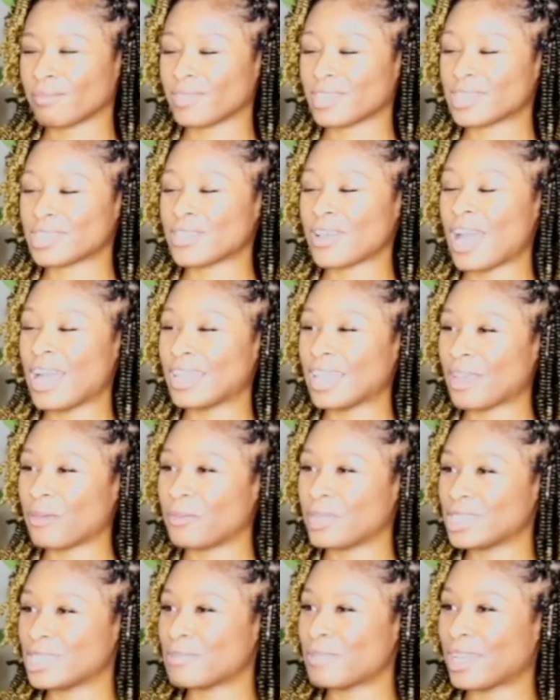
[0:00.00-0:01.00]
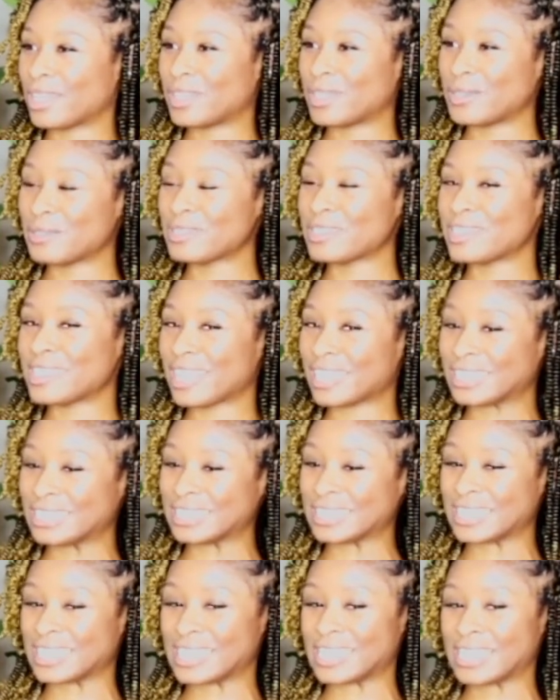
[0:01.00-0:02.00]
so I went to my notes
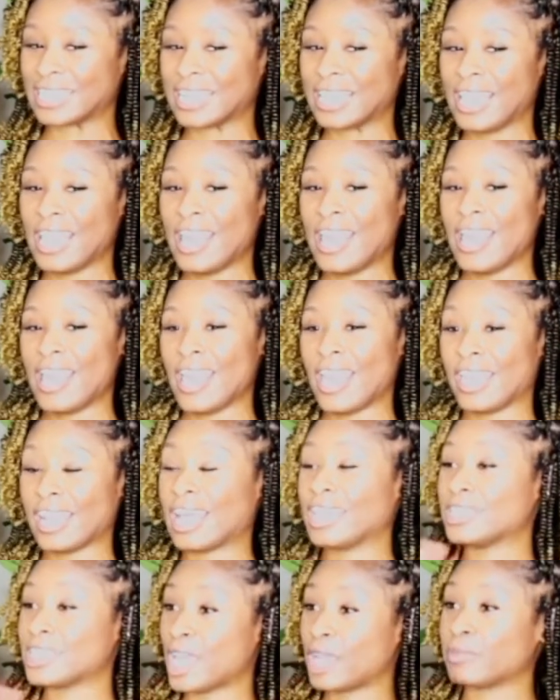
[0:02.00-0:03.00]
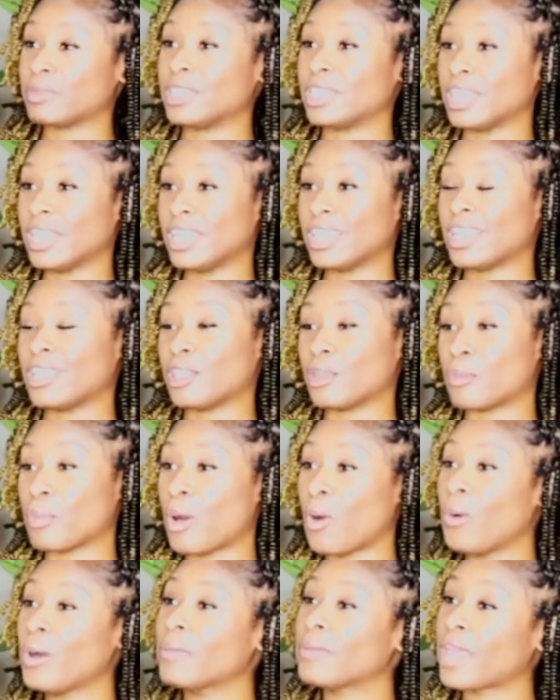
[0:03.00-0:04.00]
section and I typed it in, and the
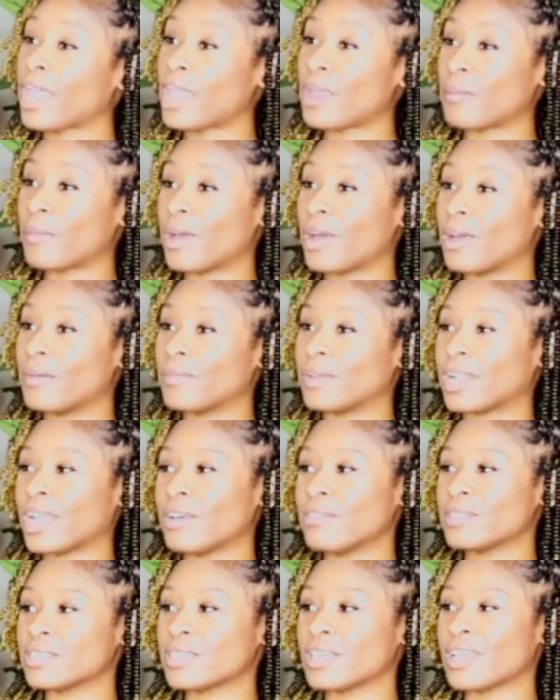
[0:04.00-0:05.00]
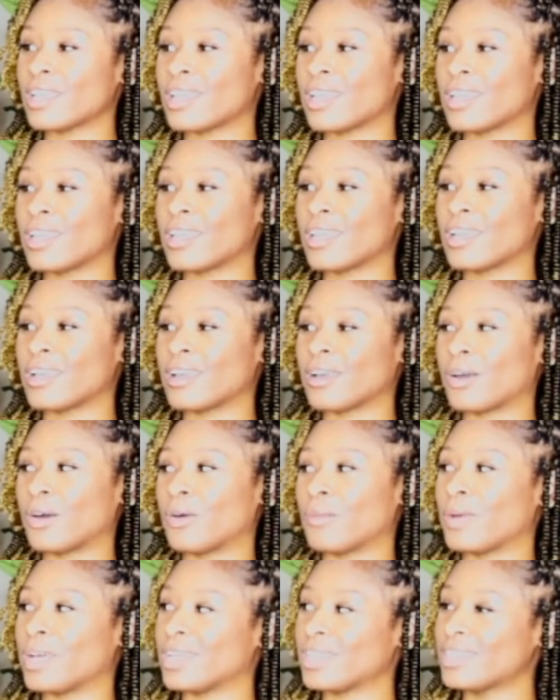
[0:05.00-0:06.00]
poem came up, and I was like, oh
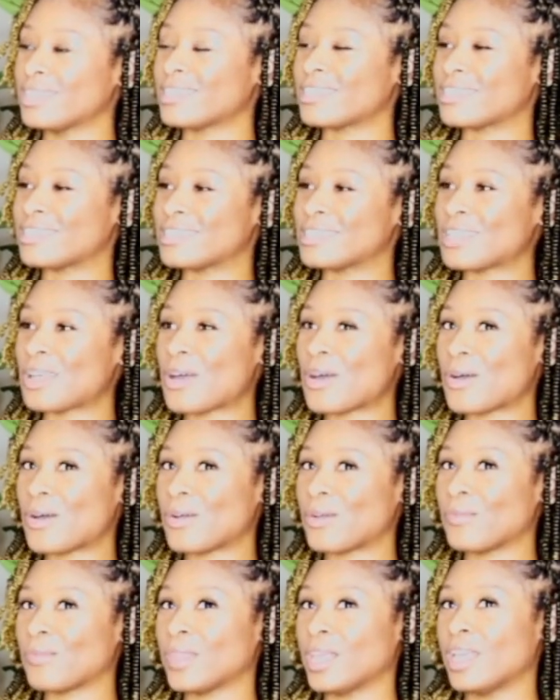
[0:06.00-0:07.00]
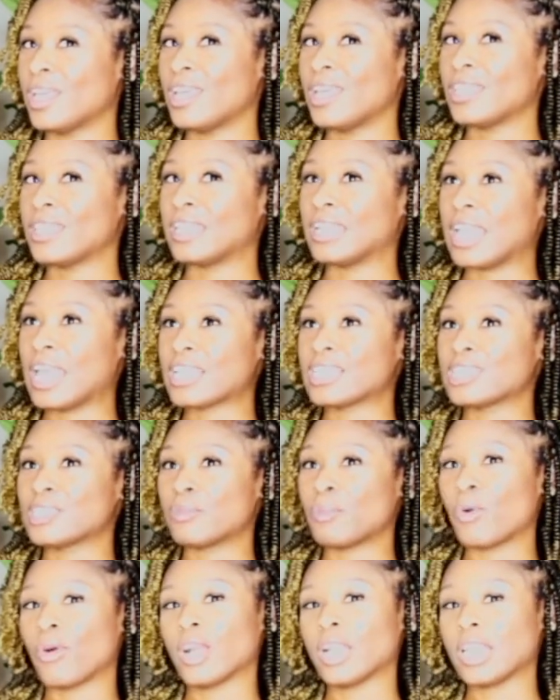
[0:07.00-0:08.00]
my goodness. So the next
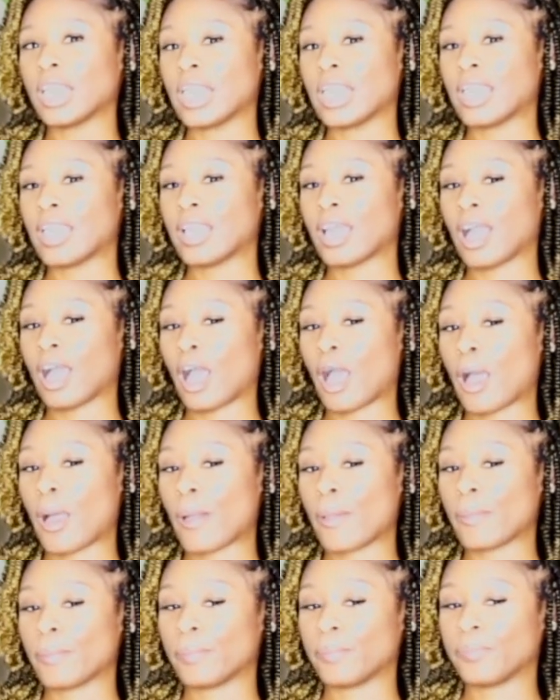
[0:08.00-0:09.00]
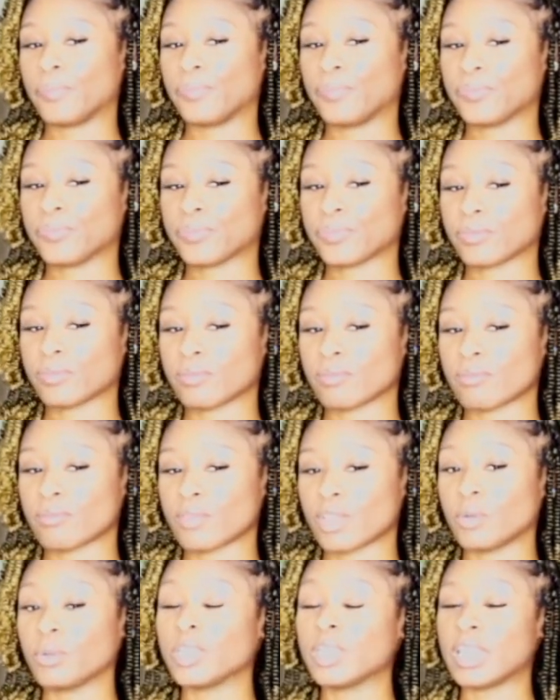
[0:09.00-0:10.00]
morning,
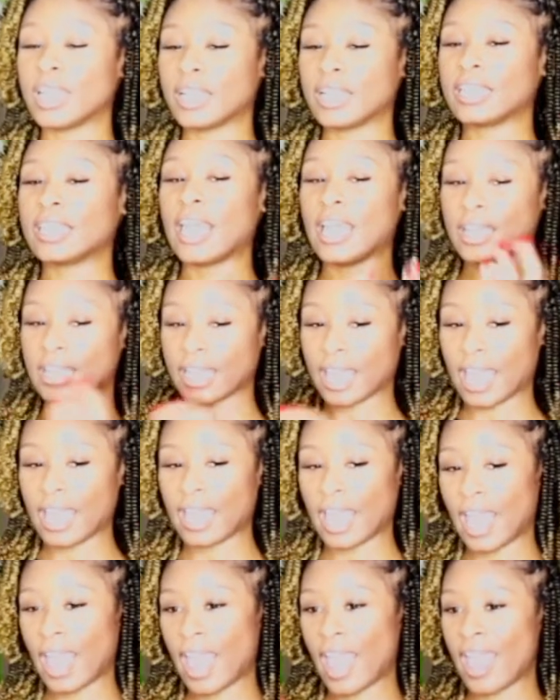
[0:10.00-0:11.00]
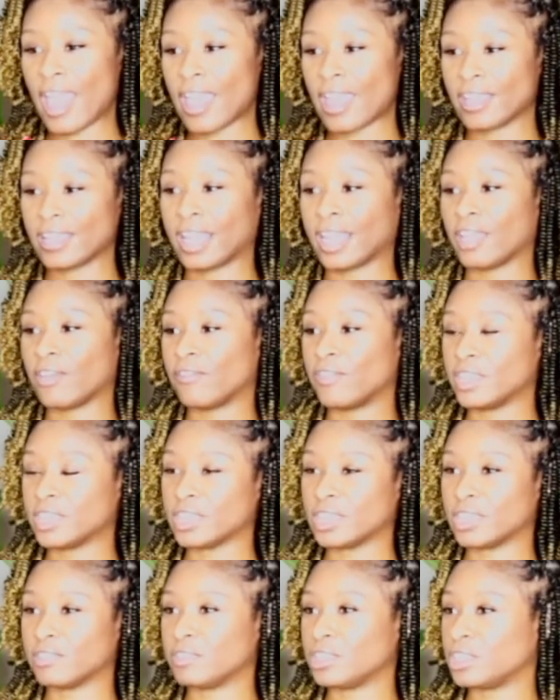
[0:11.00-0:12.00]
that night I had like a
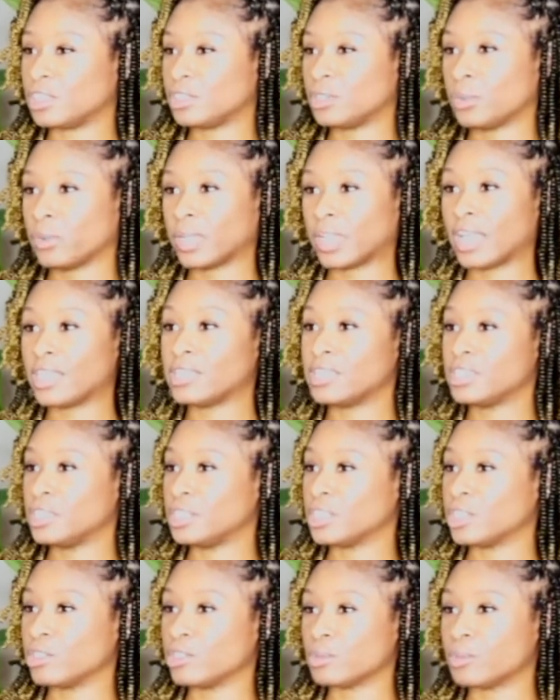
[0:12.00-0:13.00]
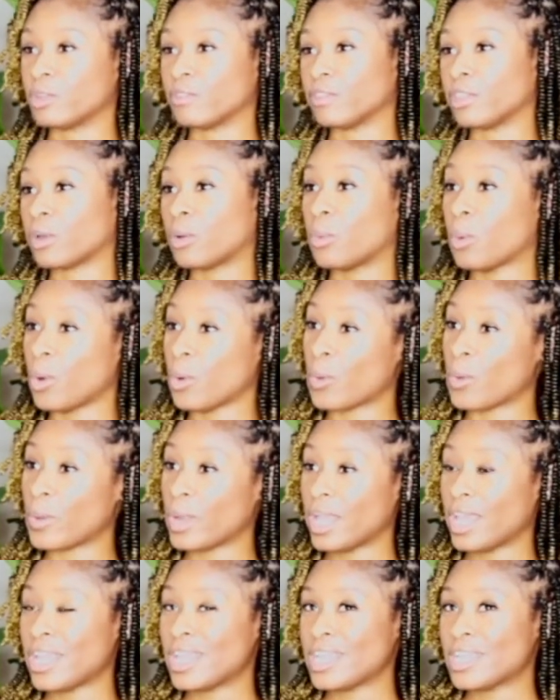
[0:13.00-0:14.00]
vision of just doing like t-shirts with the quote.
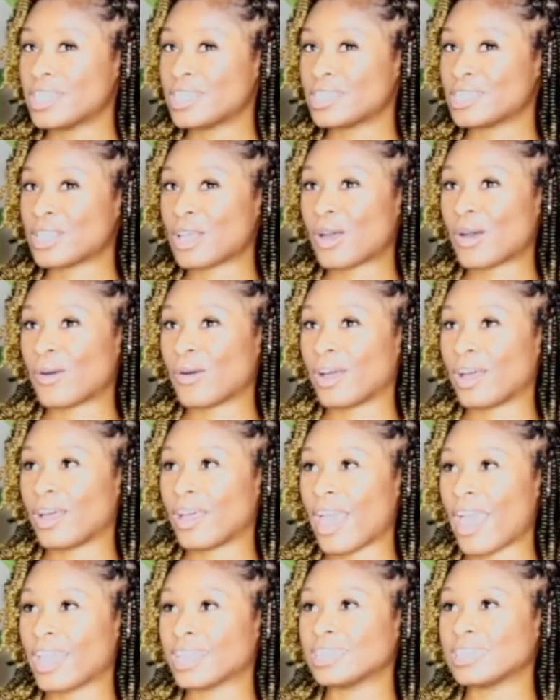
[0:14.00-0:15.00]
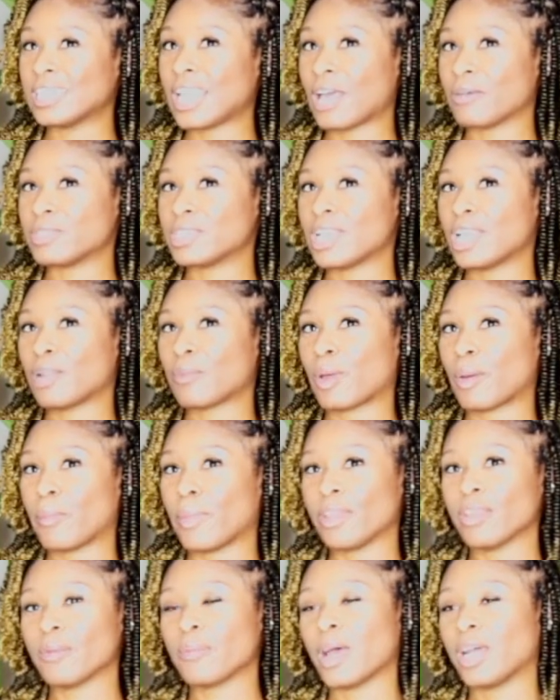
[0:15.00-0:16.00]
So actually, I was telling my
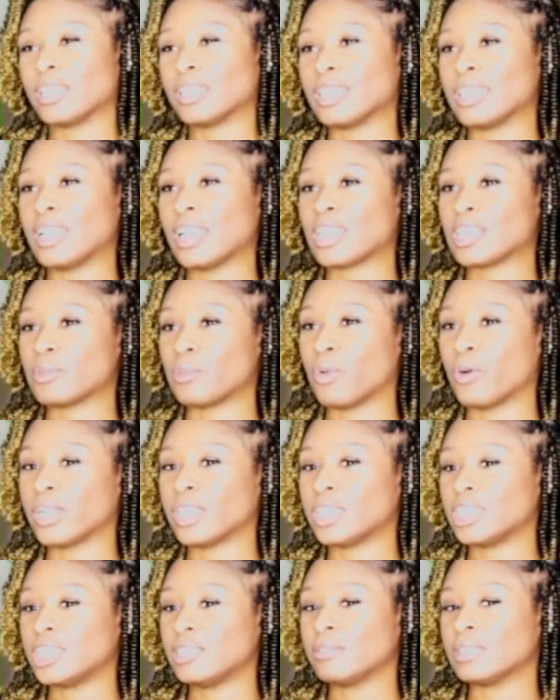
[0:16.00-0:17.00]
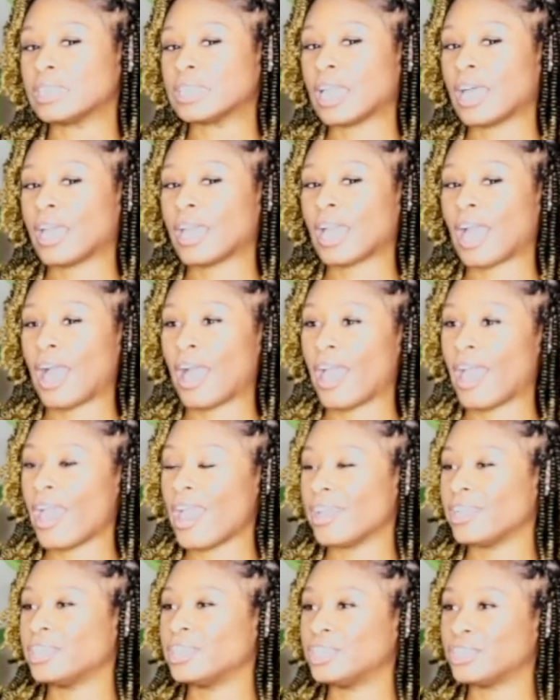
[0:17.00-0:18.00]
mother about it the next morning. She was like, I
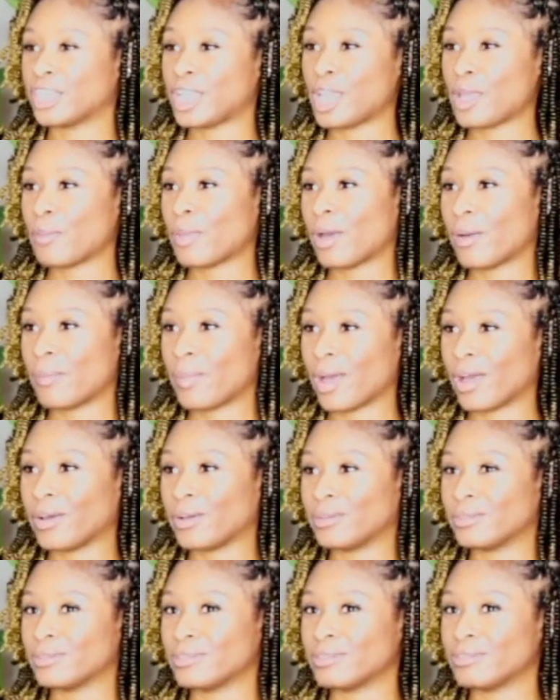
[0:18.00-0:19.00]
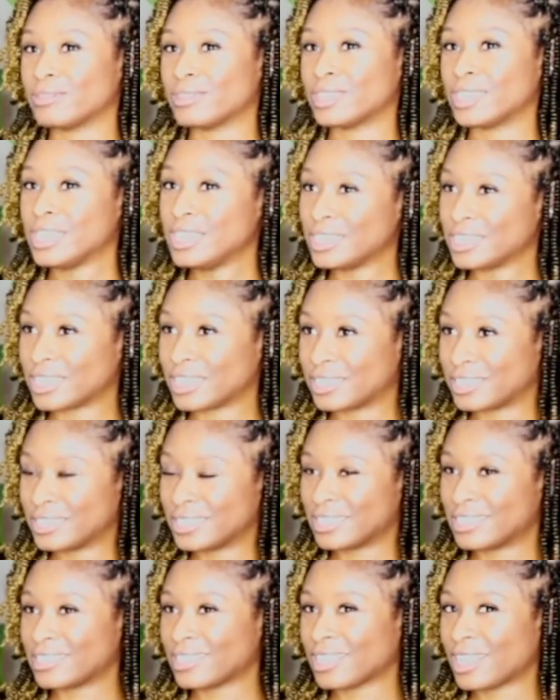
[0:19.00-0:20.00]
had a dream about
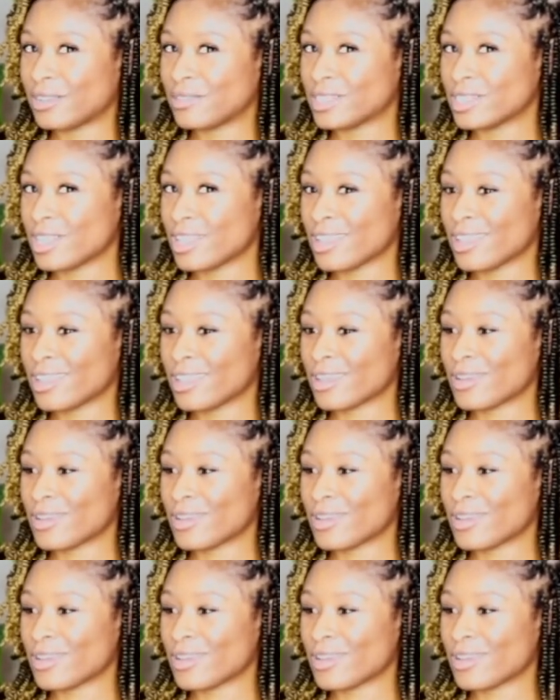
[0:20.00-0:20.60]
T-shirts. And I was like,